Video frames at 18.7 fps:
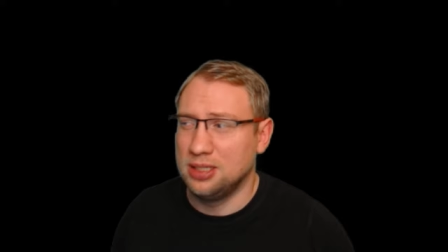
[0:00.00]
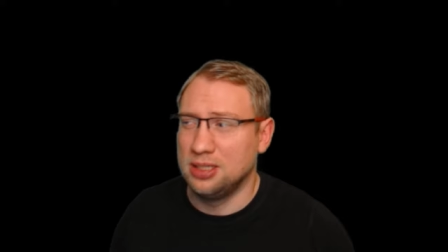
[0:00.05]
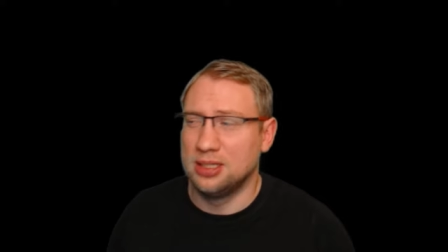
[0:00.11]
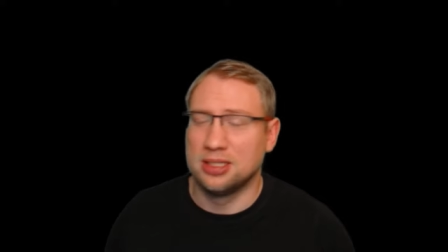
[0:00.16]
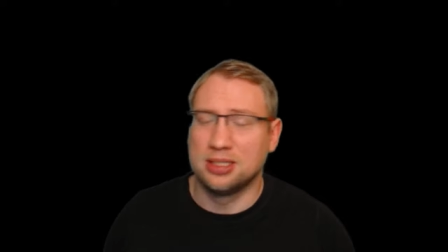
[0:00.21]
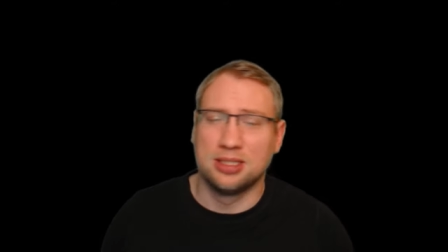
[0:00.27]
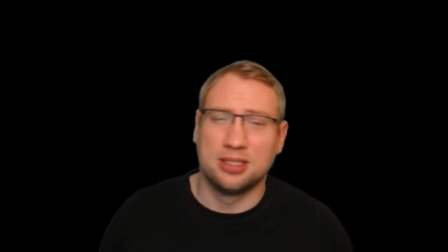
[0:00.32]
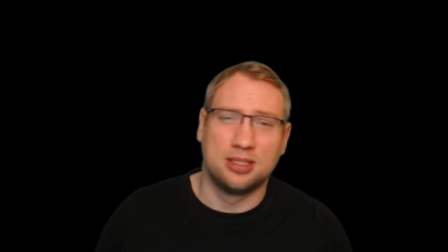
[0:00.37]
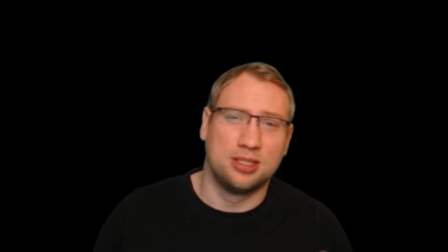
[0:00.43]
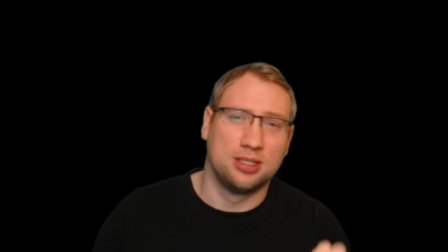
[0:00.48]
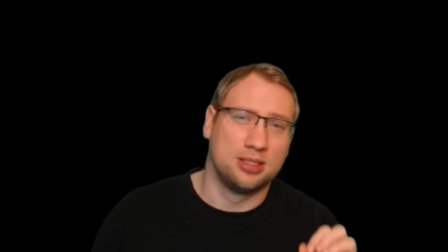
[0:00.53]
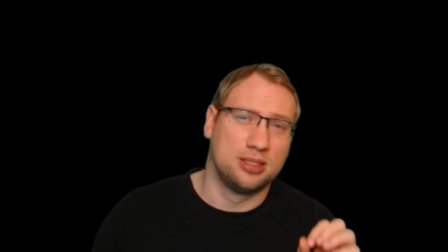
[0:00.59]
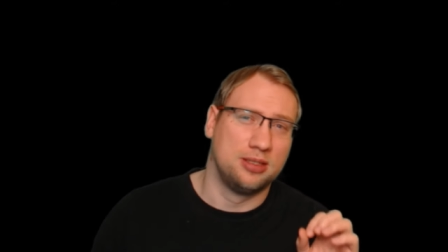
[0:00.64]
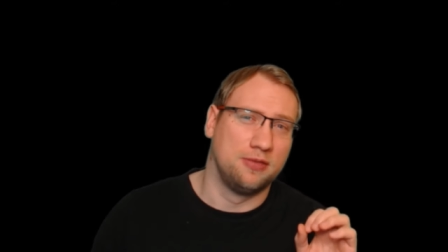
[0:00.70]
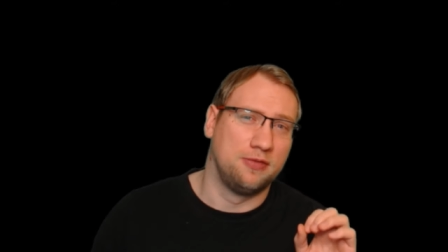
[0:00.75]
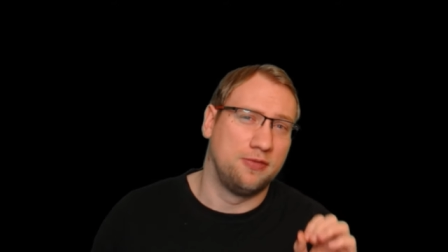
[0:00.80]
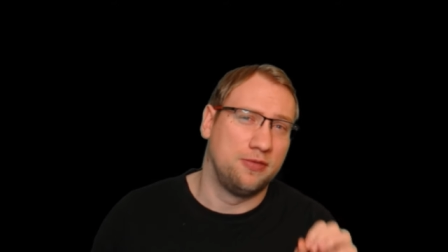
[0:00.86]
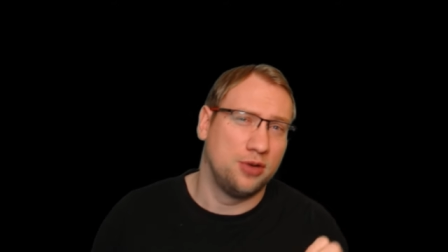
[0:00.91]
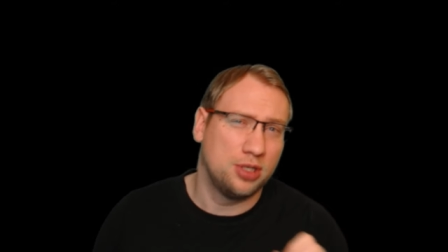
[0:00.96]
This is just the
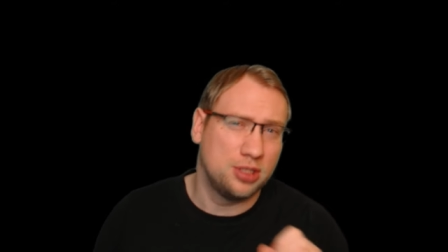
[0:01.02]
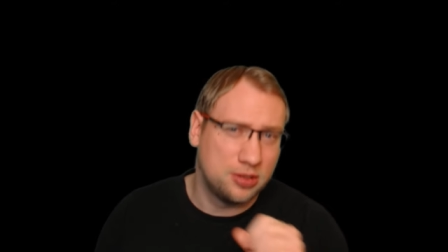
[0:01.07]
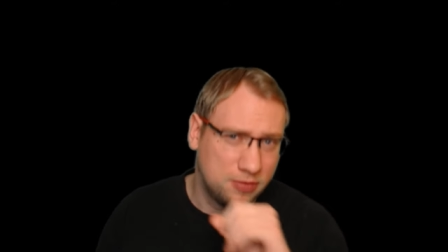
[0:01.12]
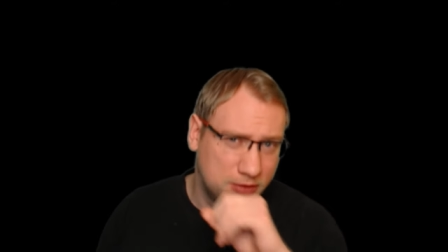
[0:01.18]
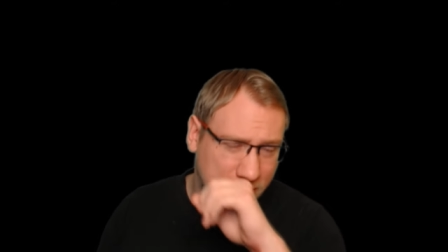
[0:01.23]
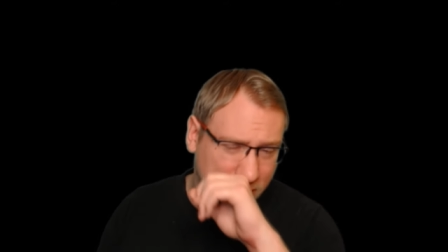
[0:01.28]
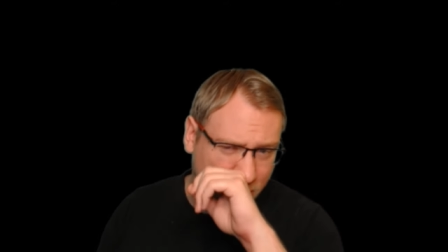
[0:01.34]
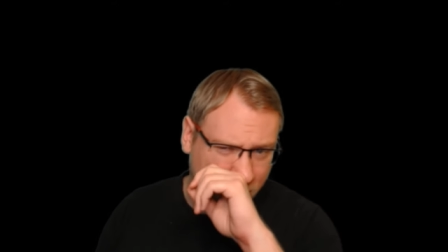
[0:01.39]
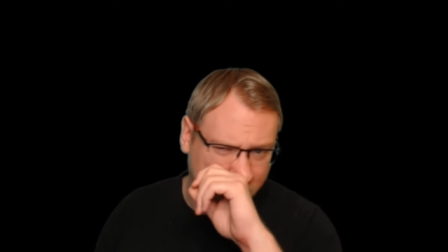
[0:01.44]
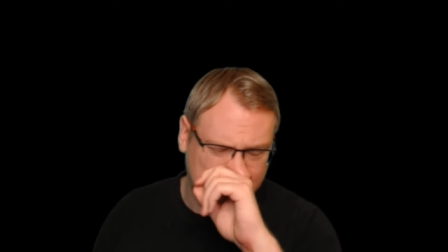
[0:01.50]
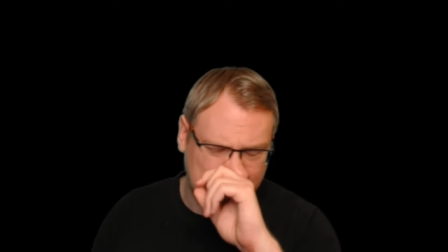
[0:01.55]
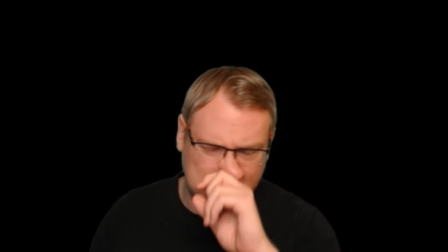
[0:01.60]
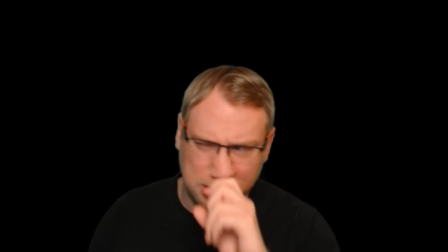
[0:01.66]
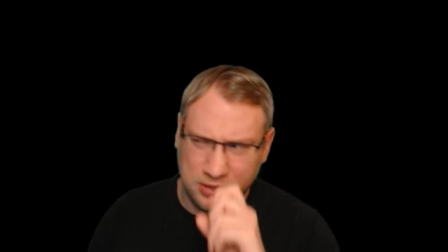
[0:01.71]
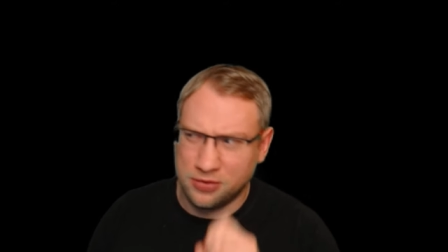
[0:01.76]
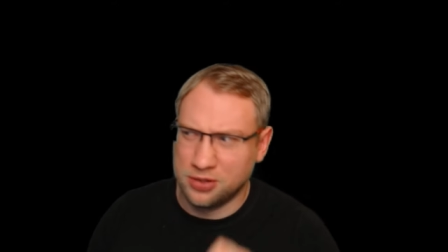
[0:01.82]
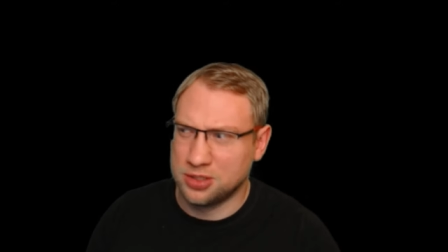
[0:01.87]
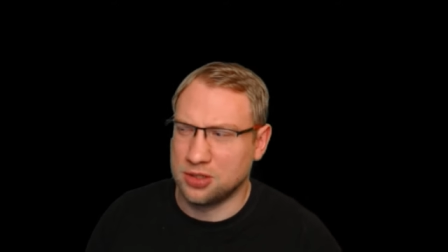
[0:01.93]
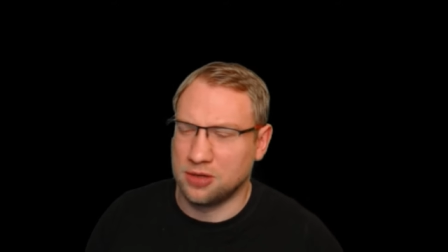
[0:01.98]
first video of a
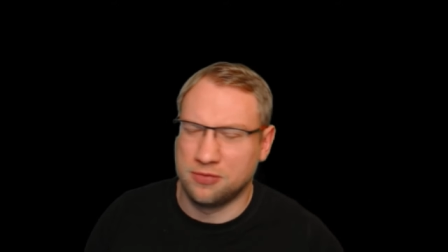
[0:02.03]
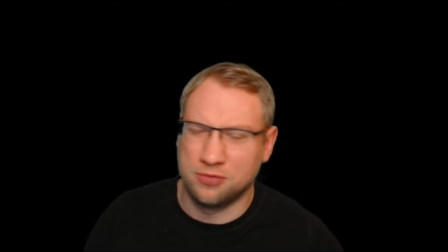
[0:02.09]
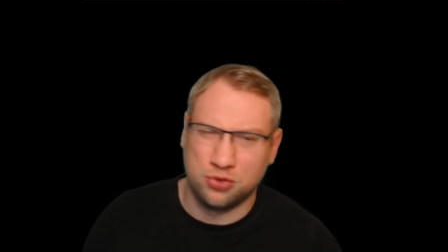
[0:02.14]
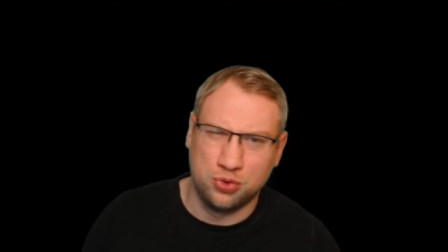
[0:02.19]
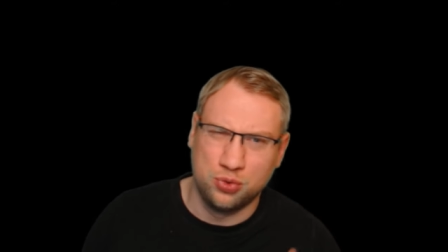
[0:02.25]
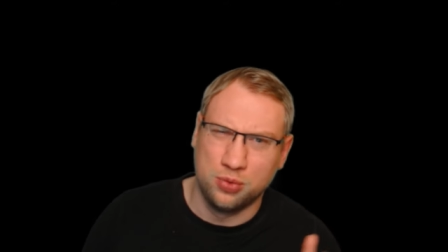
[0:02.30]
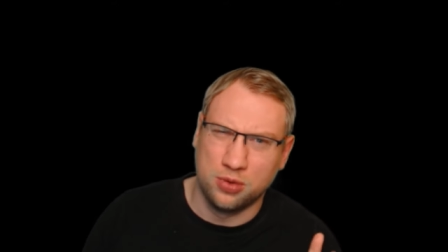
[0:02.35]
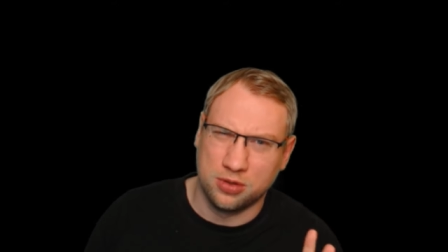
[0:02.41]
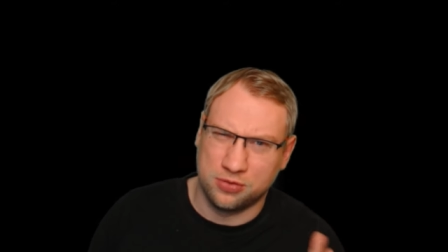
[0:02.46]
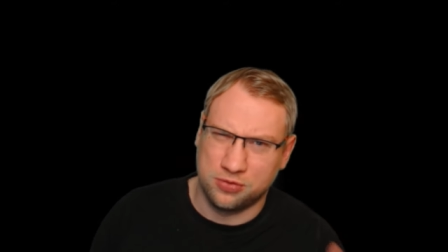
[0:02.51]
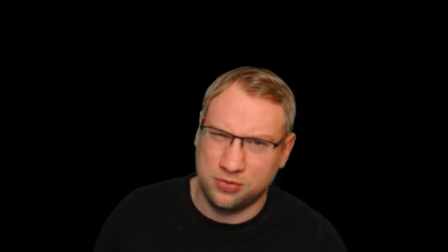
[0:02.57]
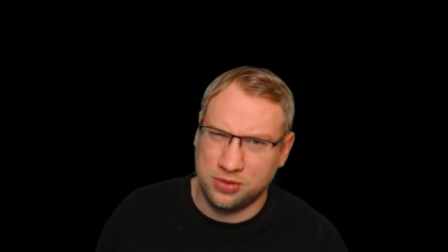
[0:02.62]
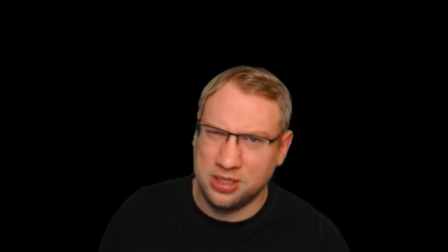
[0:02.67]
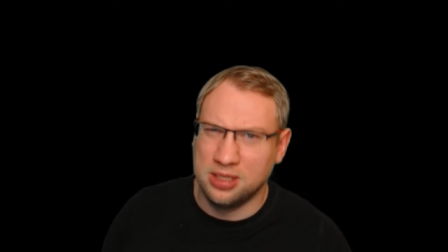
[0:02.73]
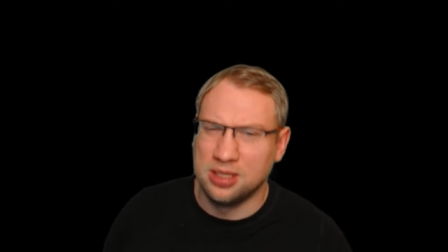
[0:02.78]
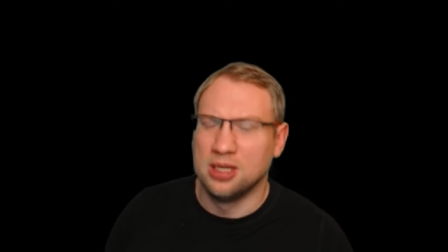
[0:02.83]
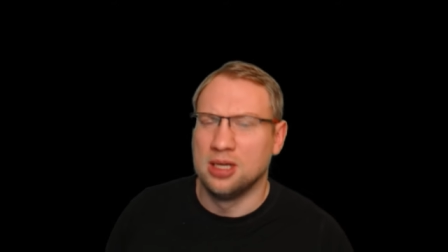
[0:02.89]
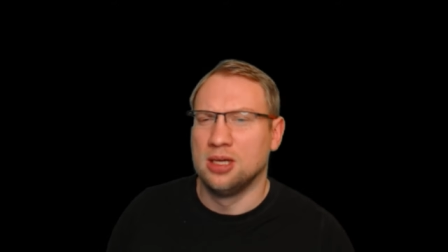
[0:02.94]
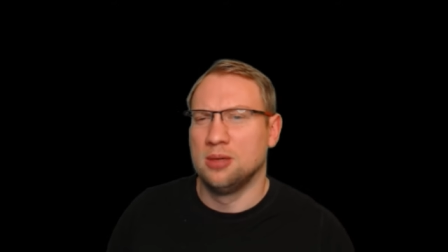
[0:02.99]
series of two or three.